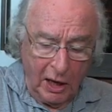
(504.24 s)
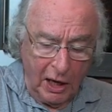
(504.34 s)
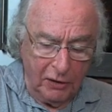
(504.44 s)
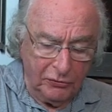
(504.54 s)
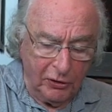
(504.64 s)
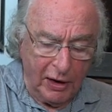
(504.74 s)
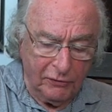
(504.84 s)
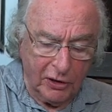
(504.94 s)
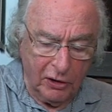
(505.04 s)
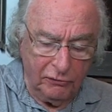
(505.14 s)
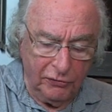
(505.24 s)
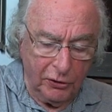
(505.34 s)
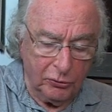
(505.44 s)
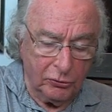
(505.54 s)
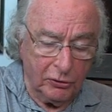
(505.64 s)
If you're ever
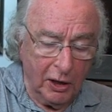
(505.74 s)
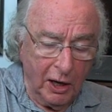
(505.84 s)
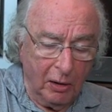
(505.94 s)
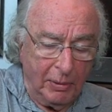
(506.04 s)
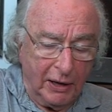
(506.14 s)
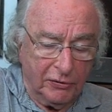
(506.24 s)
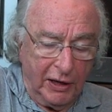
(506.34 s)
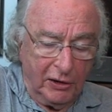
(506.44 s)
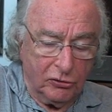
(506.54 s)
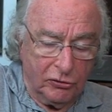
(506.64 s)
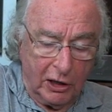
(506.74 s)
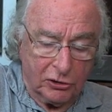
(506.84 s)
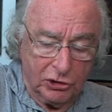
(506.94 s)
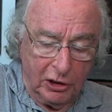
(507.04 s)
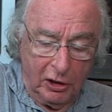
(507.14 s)
confused about the
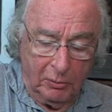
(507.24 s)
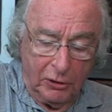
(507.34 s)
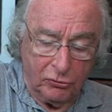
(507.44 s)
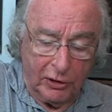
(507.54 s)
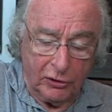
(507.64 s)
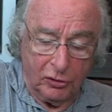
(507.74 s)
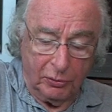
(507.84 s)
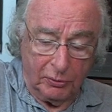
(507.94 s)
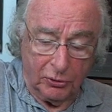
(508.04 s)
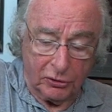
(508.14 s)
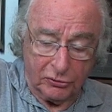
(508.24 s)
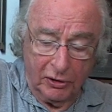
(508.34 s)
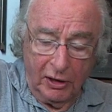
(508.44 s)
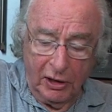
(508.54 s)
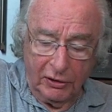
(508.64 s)
instruction in most recipe books
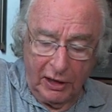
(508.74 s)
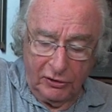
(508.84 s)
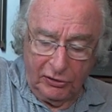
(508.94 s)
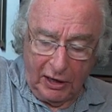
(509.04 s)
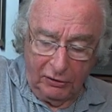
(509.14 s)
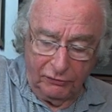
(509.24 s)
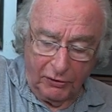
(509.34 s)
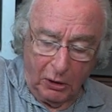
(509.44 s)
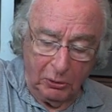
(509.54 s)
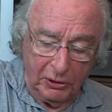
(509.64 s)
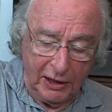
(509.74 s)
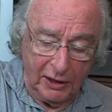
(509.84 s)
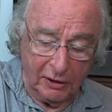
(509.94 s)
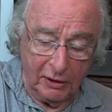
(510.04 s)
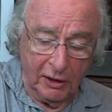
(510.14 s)
that say fold
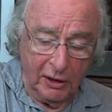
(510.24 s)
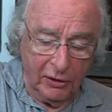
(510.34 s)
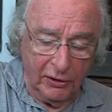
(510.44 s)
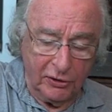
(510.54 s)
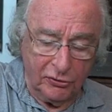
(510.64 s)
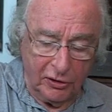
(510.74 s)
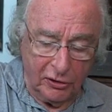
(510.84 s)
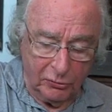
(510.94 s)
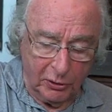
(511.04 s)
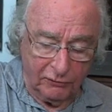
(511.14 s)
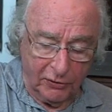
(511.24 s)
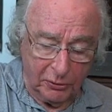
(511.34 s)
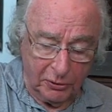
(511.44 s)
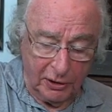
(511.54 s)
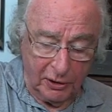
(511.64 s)
in, this is what
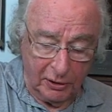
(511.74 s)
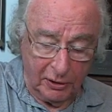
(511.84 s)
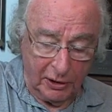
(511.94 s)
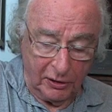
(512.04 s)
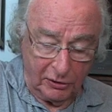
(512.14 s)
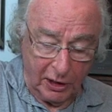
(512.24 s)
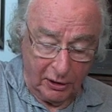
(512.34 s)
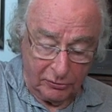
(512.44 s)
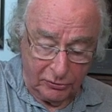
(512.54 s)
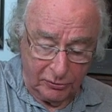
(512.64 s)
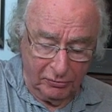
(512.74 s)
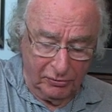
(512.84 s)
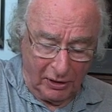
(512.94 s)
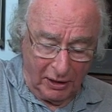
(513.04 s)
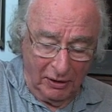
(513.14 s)
fold in does.
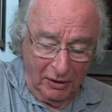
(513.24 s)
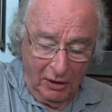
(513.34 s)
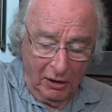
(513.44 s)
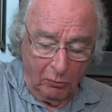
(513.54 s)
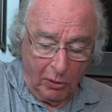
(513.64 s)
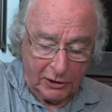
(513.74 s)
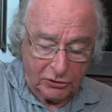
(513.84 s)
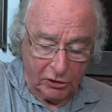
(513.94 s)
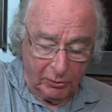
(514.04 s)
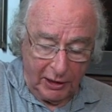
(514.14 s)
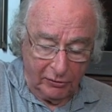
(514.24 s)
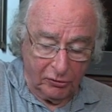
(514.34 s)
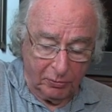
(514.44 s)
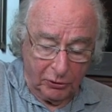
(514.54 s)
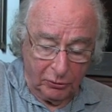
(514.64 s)
Watch the way the
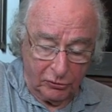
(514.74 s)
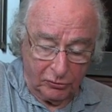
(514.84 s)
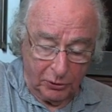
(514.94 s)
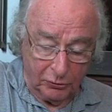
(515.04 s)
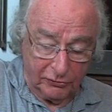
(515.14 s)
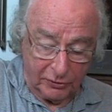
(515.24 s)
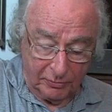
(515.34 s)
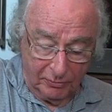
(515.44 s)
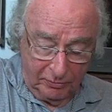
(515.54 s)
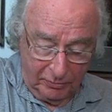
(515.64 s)
spoon is moving.